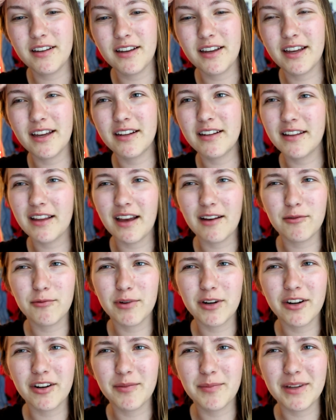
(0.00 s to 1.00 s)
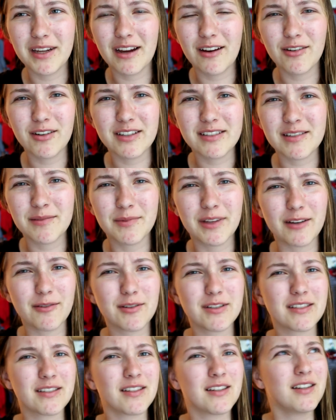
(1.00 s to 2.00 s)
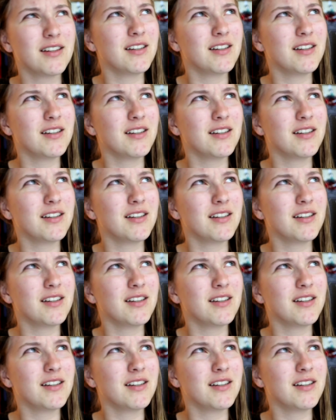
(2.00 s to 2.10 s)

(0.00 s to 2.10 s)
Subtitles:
and that weirded me out because I'm like, what's